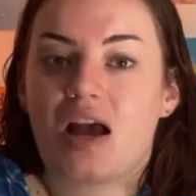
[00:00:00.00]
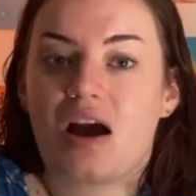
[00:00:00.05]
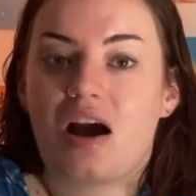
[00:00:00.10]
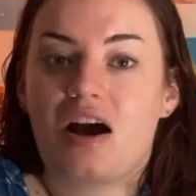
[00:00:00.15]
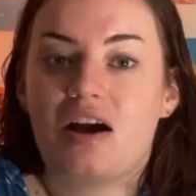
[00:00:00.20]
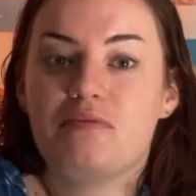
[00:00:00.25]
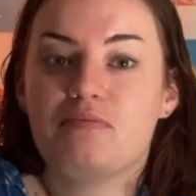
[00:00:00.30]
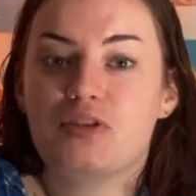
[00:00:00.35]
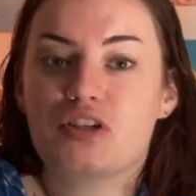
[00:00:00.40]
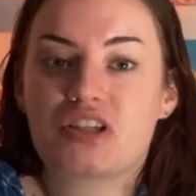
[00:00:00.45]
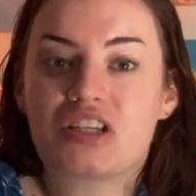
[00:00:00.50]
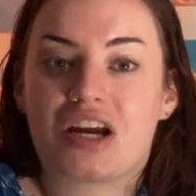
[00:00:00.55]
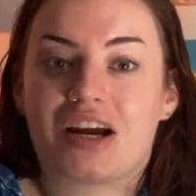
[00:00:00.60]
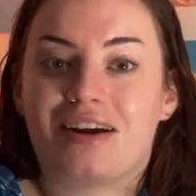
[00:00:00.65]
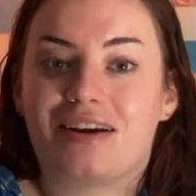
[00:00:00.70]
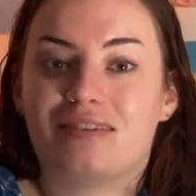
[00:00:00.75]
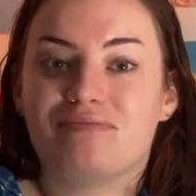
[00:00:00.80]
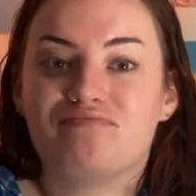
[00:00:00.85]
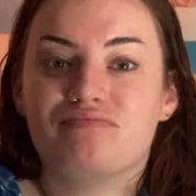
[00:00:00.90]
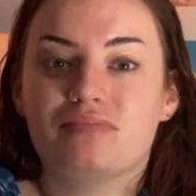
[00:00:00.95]
I'm just
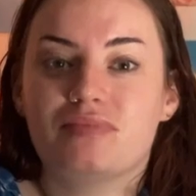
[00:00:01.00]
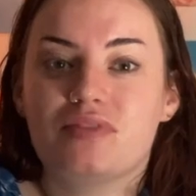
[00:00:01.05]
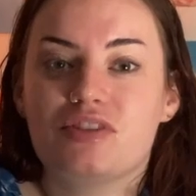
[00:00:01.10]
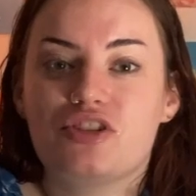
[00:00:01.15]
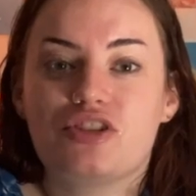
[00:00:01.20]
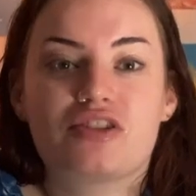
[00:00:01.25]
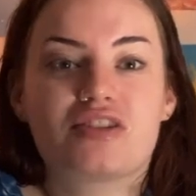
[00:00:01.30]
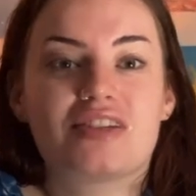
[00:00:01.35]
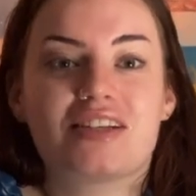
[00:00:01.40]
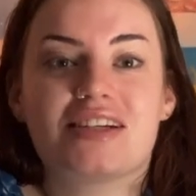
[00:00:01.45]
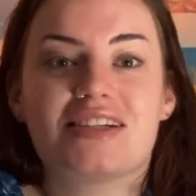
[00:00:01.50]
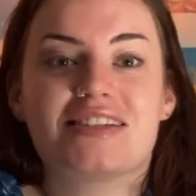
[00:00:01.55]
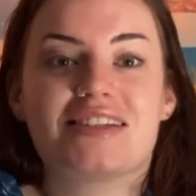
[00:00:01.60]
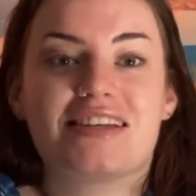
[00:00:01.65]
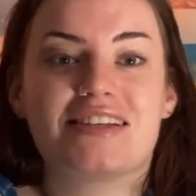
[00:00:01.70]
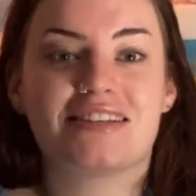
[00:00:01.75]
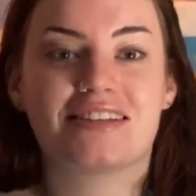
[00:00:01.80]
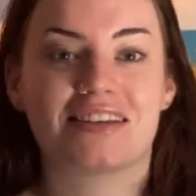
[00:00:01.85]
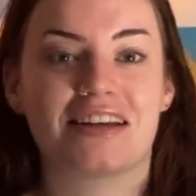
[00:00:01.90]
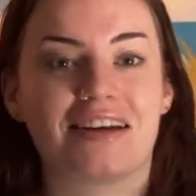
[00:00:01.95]
here, just
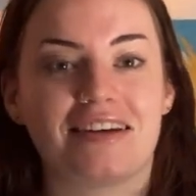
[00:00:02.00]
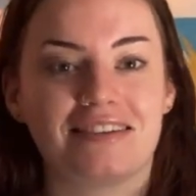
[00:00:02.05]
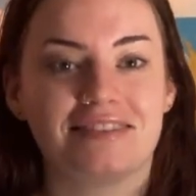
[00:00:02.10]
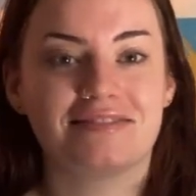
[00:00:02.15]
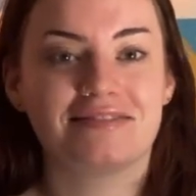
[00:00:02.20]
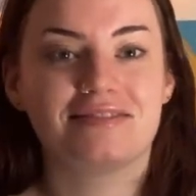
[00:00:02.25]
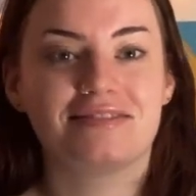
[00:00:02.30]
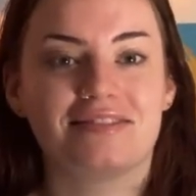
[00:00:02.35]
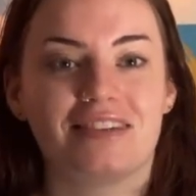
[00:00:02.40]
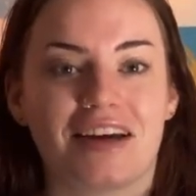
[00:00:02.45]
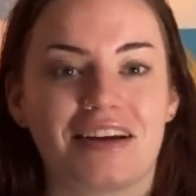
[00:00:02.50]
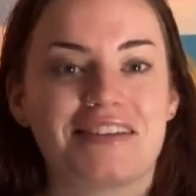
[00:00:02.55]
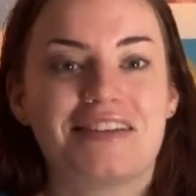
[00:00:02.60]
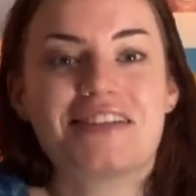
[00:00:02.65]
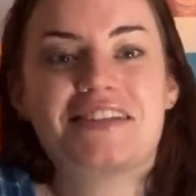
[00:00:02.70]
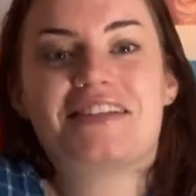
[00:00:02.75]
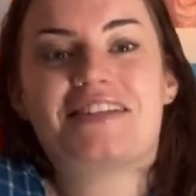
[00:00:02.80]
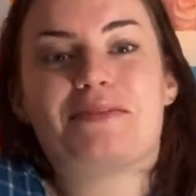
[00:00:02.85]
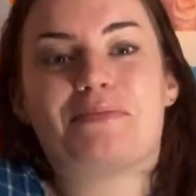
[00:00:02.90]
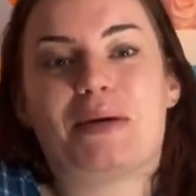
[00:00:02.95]
existing. Like,
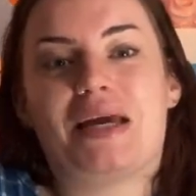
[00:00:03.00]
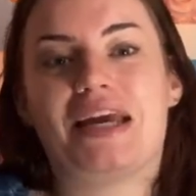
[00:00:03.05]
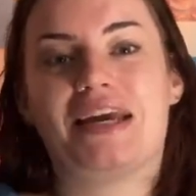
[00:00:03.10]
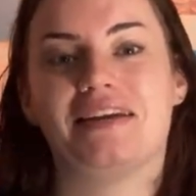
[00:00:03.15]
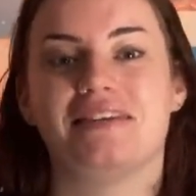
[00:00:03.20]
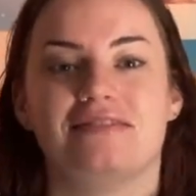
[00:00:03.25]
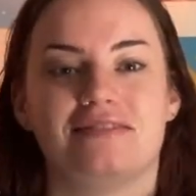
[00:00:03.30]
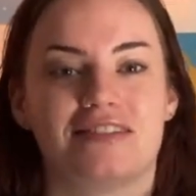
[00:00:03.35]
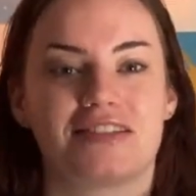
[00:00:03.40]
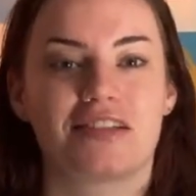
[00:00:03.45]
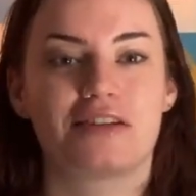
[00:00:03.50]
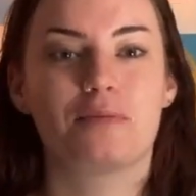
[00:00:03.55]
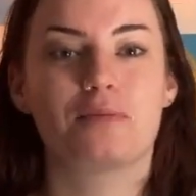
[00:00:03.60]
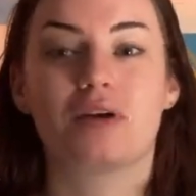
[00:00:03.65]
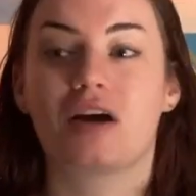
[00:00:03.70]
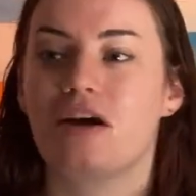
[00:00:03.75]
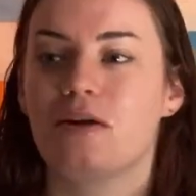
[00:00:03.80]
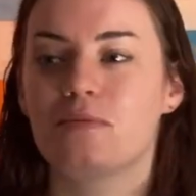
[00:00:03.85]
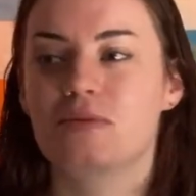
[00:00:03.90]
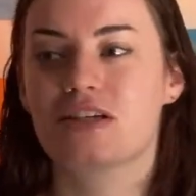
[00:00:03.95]
this is me.
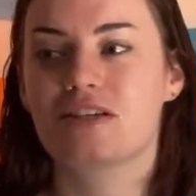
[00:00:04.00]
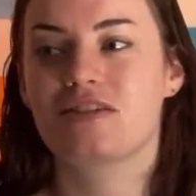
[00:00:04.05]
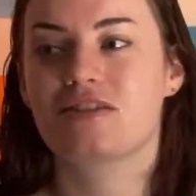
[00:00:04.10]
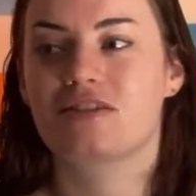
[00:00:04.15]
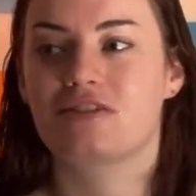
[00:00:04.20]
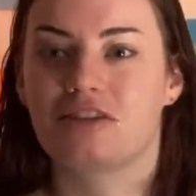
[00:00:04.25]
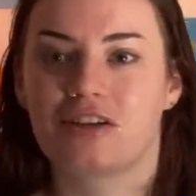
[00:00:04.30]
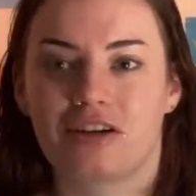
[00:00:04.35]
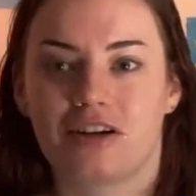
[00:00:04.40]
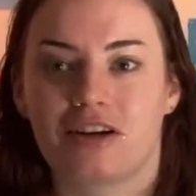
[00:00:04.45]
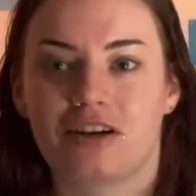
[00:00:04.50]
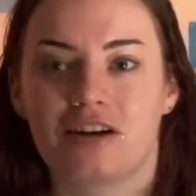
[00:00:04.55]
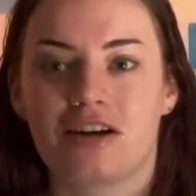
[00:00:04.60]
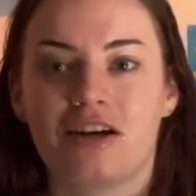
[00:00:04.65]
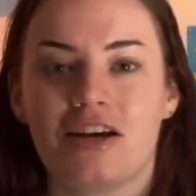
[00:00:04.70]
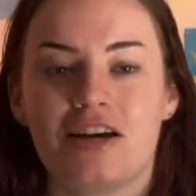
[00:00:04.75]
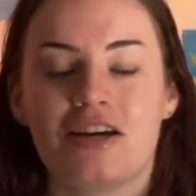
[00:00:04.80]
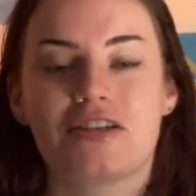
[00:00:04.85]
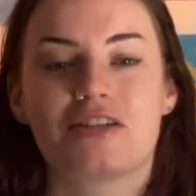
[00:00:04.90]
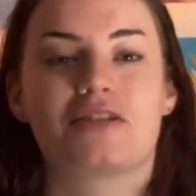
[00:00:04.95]
Sometimes I stutter,
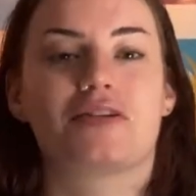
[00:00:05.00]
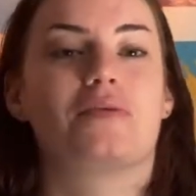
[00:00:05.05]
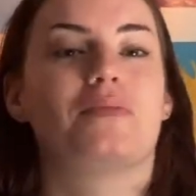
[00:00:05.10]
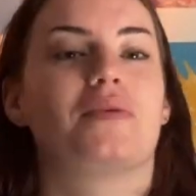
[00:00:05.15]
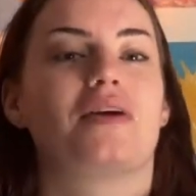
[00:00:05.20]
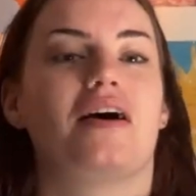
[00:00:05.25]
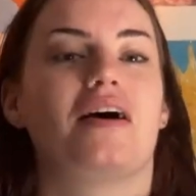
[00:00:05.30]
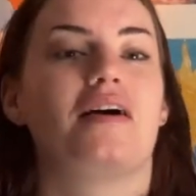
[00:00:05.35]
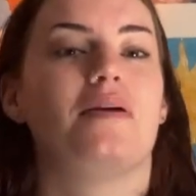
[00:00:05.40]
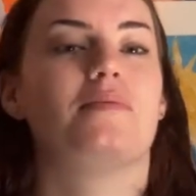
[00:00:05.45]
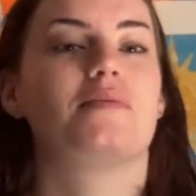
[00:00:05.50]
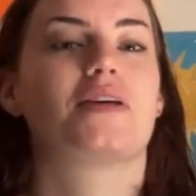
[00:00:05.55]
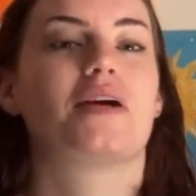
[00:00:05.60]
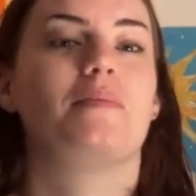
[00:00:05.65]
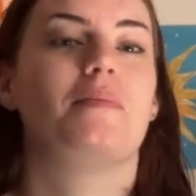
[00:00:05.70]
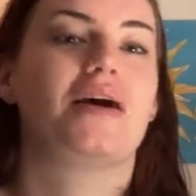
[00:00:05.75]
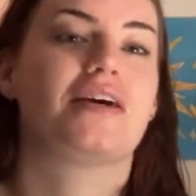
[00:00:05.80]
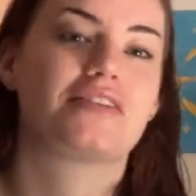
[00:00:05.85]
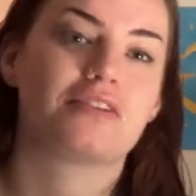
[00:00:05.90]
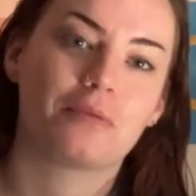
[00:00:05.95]
sometimes I
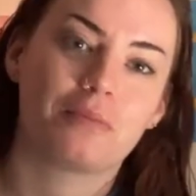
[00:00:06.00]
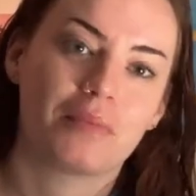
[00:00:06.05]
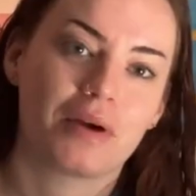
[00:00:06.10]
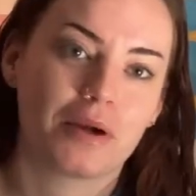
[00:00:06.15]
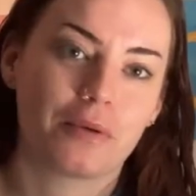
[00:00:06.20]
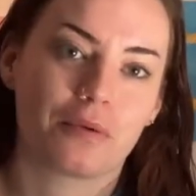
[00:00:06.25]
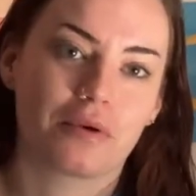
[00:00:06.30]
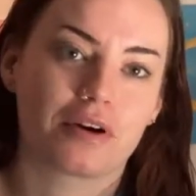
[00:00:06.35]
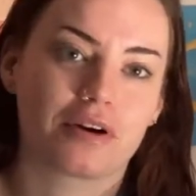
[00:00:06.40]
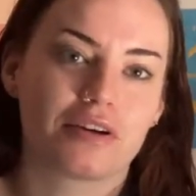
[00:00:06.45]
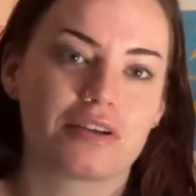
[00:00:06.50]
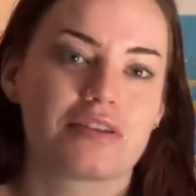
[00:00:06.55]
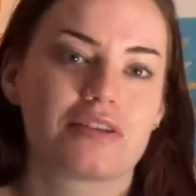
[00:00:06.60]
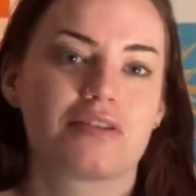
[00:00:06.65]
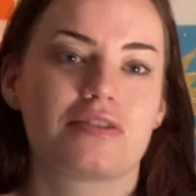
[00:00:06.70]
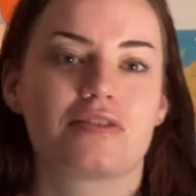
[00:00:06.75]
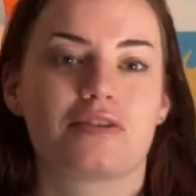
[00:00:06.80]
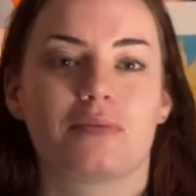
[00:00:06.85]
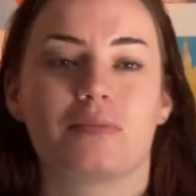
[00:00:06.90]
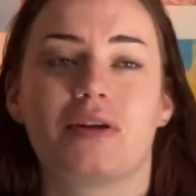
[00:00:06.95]
mess up my words,
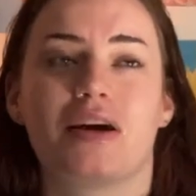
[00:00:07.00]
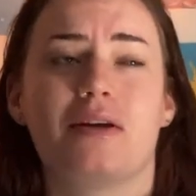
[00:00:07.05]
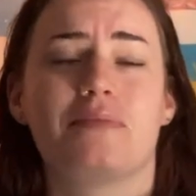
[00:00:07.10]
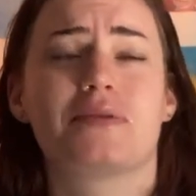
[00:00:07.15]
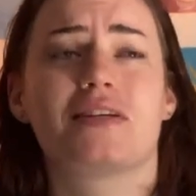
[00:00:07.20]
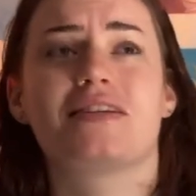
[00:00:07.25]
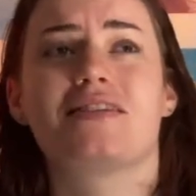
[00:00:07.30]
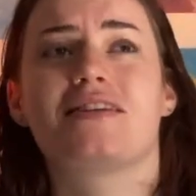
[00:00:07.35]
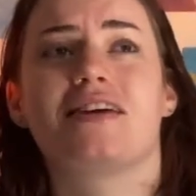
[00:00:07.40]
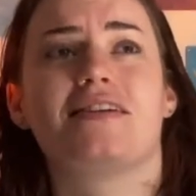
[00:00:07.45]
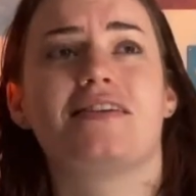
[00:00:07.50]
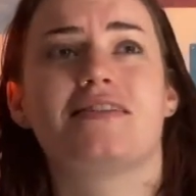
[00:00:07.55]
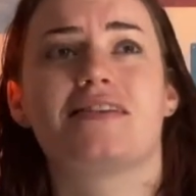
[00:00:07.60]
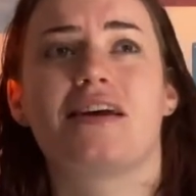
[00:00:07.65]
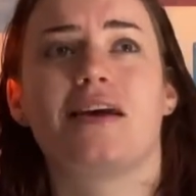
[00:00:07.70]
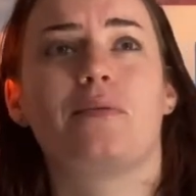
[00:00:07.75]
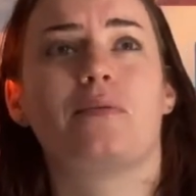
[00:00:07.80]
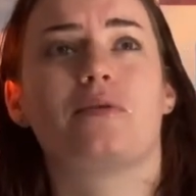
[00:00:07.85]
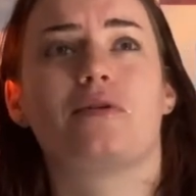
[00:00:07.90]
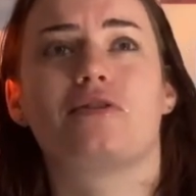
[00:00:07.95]
sometimes I say the
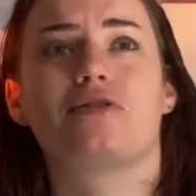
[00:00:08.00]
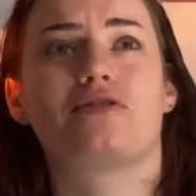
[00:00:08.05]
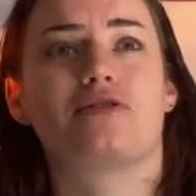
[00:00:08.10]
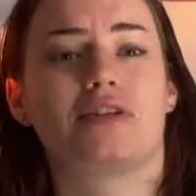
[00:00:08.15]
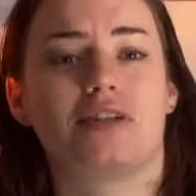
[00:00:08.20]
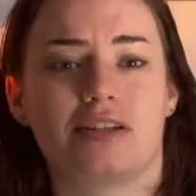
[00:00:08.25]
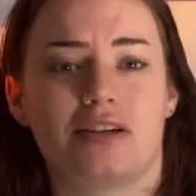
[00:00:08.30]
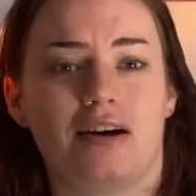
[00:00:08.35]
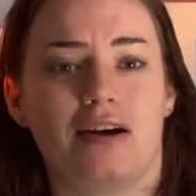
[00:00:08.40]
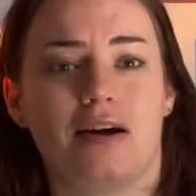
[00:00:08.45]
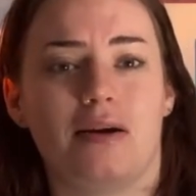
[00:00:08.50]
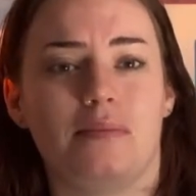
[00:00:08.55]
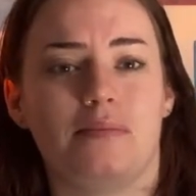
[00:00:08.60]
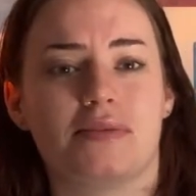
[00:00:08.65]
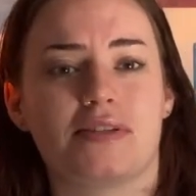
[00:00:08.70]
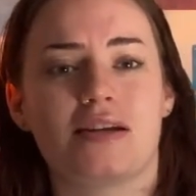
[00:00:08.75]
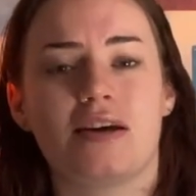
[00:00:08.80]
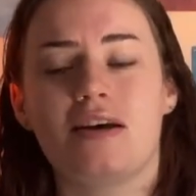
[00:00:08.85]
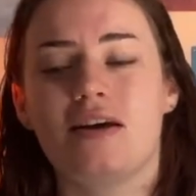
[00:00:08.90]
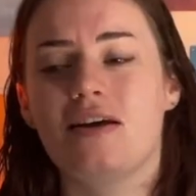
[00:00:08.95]
same word 3
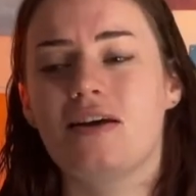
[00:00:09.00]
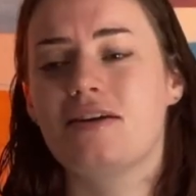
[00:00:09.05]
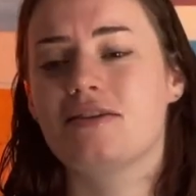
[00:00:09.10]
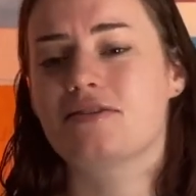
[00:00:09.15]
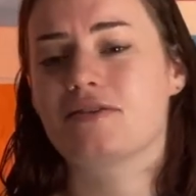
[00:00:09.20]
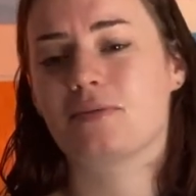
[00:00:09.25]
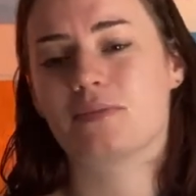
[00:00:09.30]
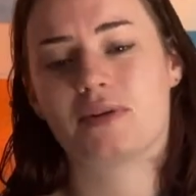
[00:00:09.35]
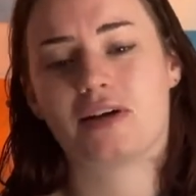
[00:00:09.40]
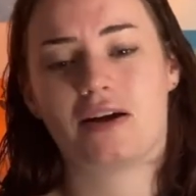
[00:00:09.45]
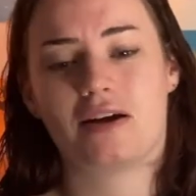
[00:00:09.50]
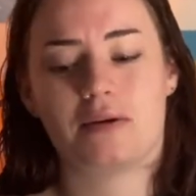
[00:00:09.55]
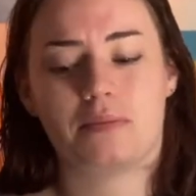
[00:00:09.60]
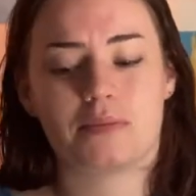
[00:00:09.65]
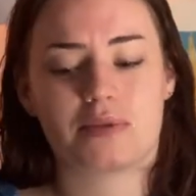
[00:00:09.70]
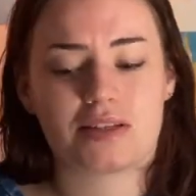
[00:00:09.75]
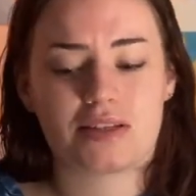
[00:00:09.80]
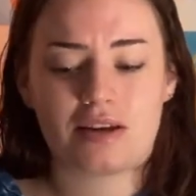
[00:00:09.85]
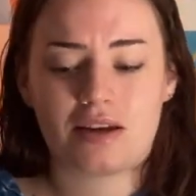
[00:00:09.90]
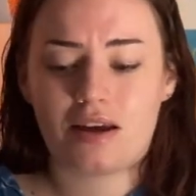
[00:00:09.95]
times,
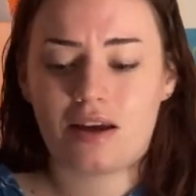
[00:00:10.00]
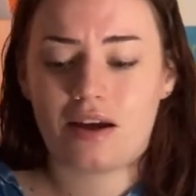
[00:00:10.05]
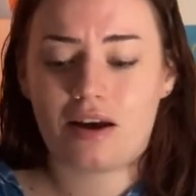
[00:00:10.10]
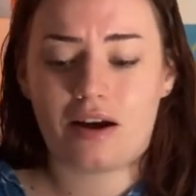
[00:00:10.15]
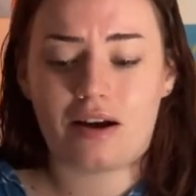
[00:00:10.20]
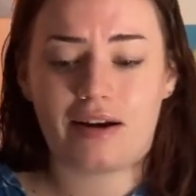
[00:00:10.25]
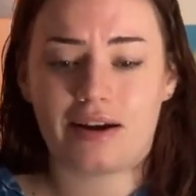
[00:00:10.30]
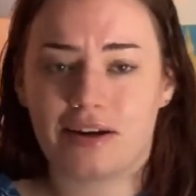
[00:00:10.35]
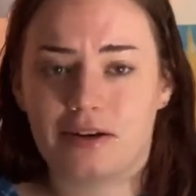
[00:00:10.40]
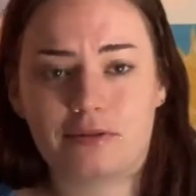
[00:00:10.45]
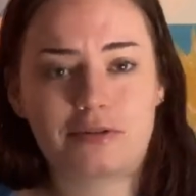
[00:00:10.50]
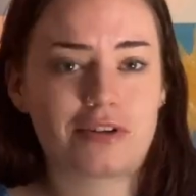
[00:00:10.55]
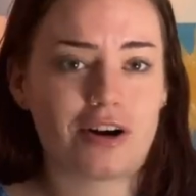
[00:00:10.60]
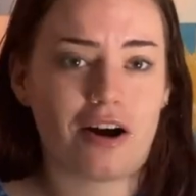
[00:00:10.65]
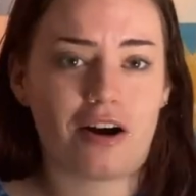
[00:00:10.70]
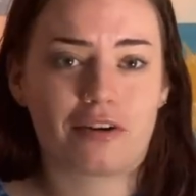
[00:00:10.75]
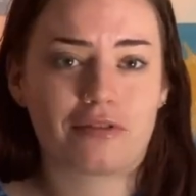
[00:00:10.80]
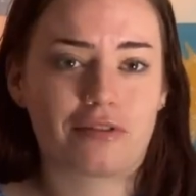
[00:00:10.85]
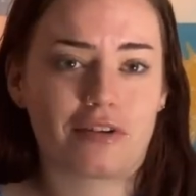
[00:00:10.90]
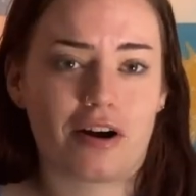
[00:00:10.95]
sometimes I don't
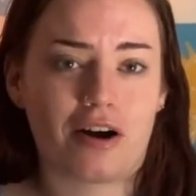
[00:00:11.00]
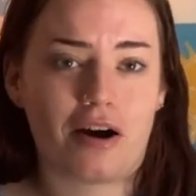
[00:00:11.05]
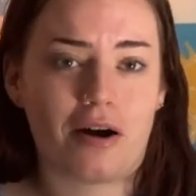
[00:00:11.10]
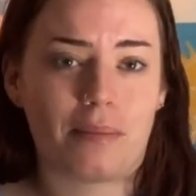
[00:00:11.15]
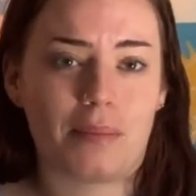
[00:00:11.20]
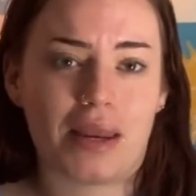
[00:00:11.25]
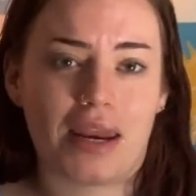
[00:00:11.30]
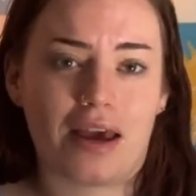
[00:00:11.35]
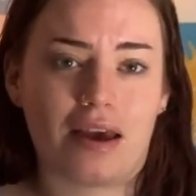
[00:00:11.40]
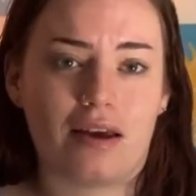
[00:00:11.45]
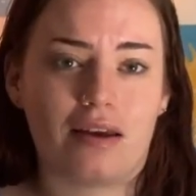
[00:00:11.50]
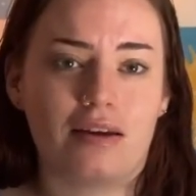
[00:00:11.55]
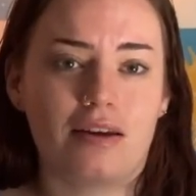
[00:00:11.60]
talk for a hot minute.